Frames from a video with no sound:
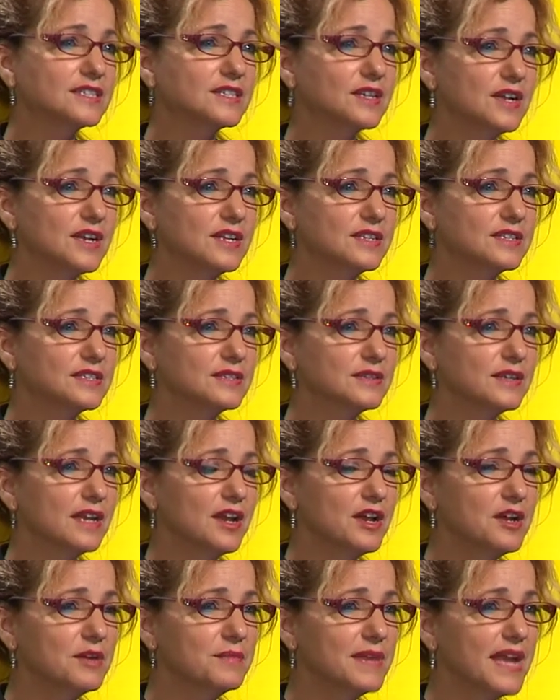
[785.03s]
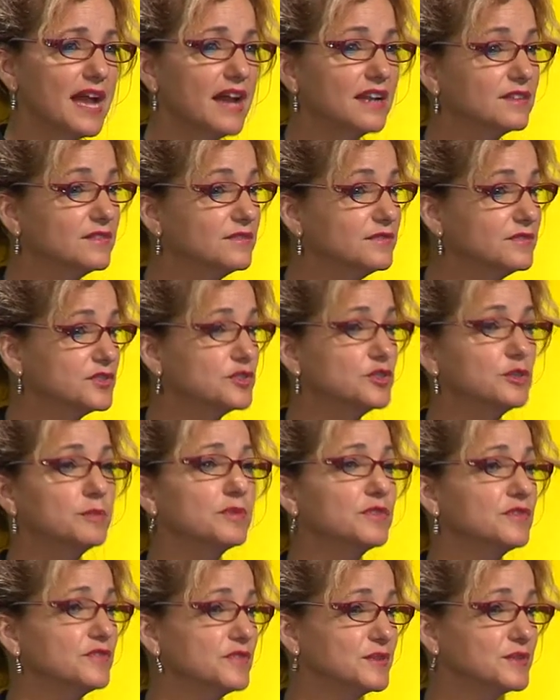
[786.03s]
sauce um, out of
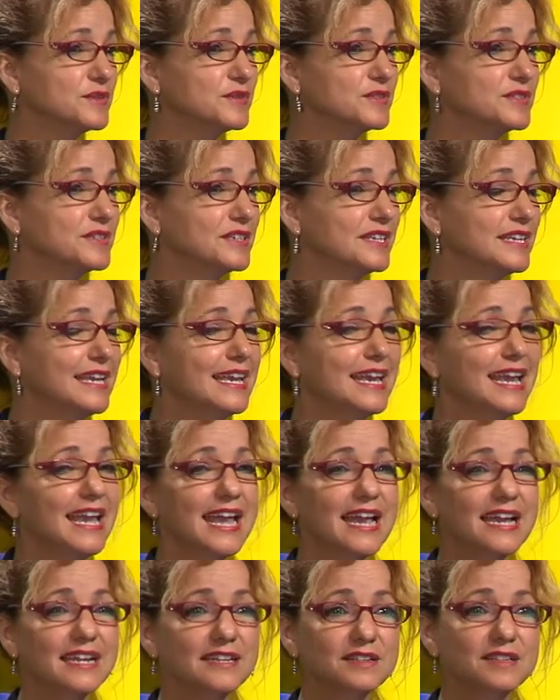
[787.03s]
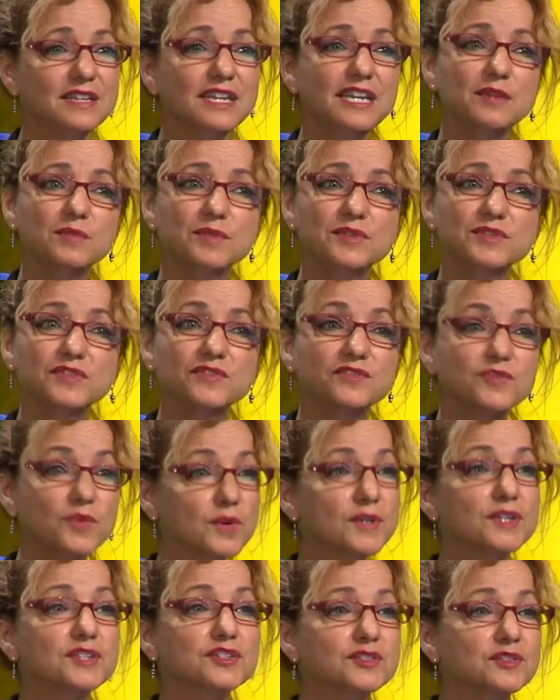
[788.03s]
superfoods. And he was a
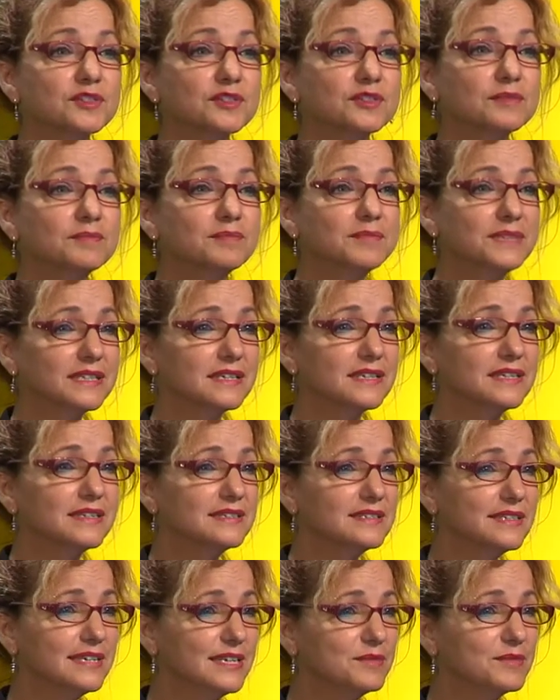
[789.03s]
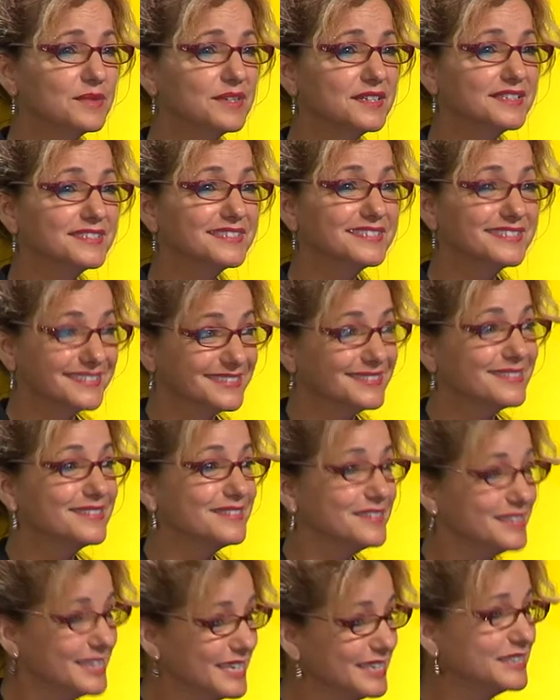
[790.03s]
forager because he was
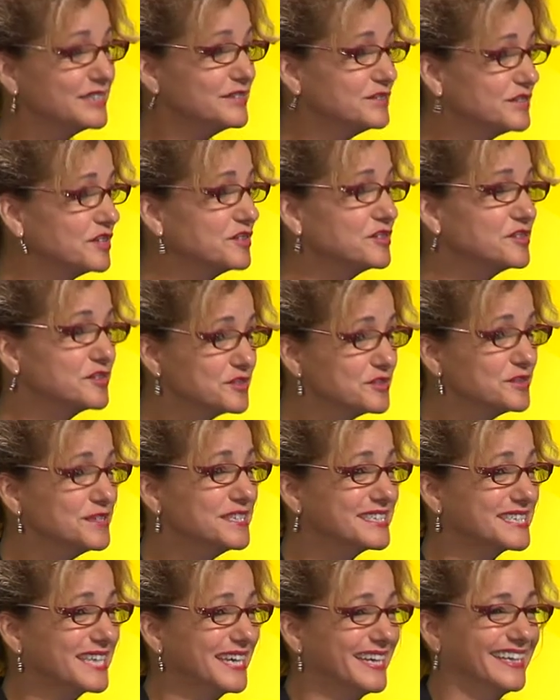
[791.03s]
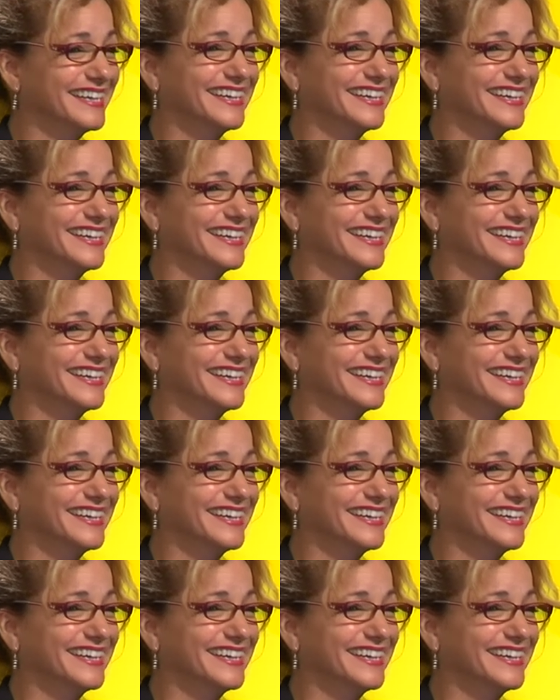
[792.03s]
he lived under the trees.